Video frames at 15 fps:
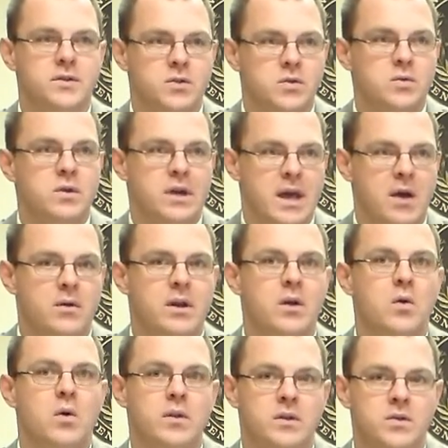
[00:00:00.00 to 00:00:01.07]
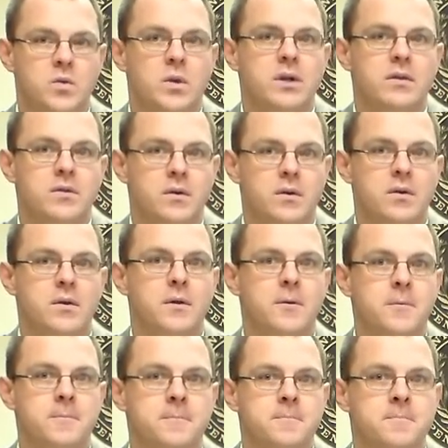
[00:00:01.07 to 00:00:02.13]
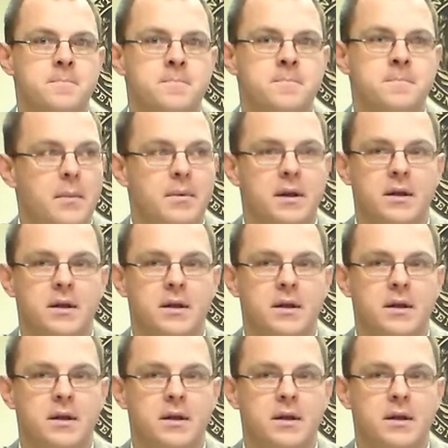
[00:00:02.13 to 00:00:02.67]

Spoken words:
to the county on the 23rd.